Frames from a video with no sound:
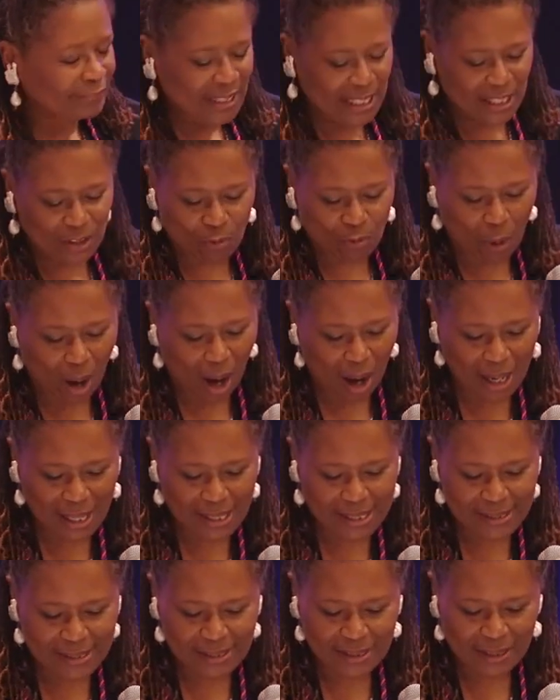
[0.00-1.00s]
in
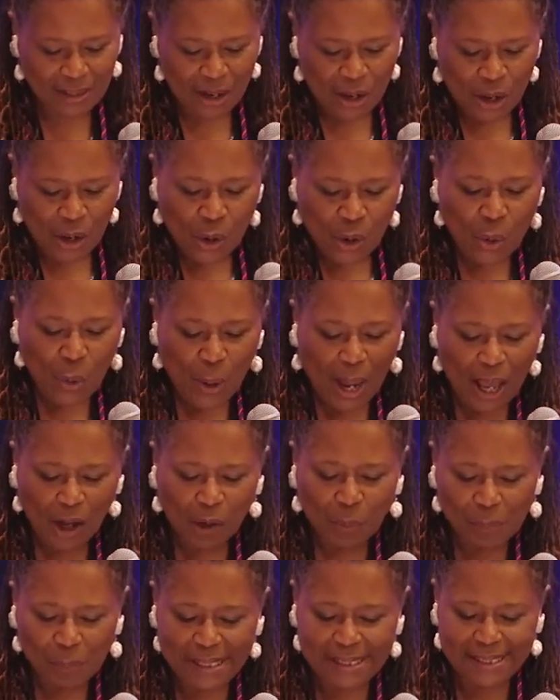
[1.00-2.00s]
Rise who
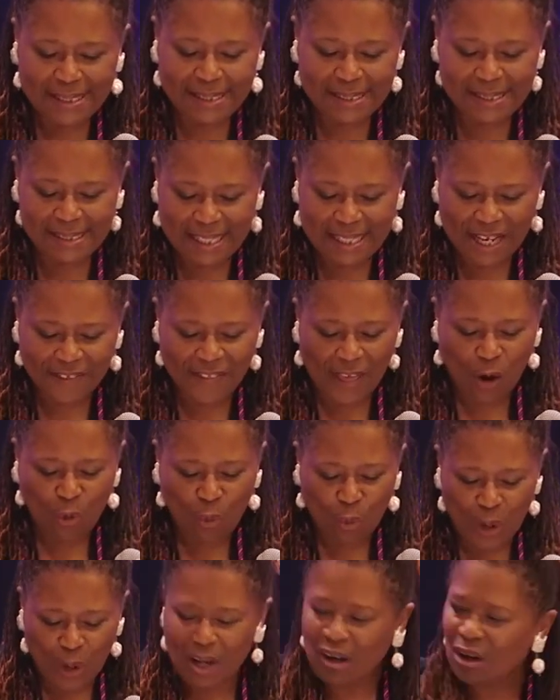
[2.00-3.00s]
helped me to see
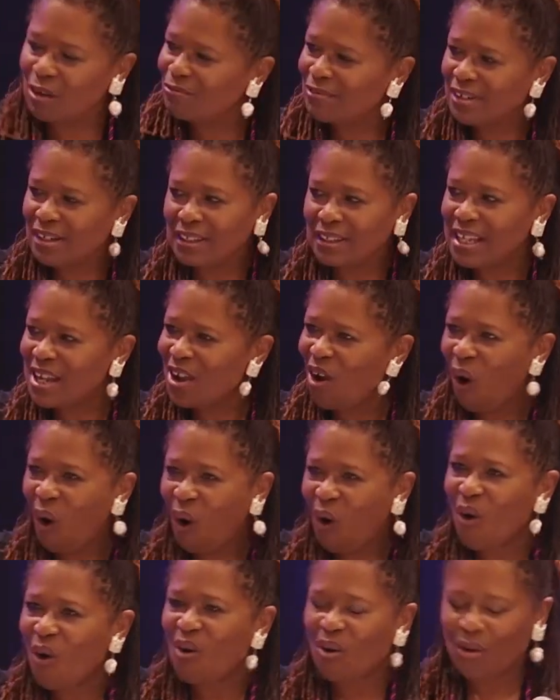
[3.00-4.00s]
that we are really
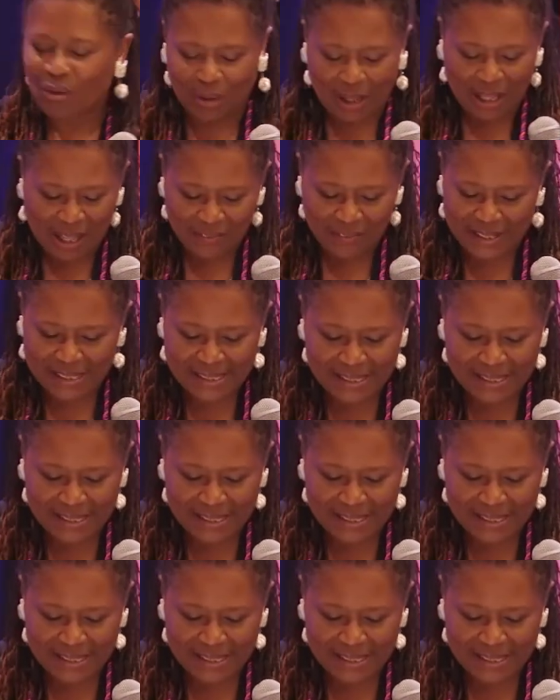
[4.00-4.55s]
all the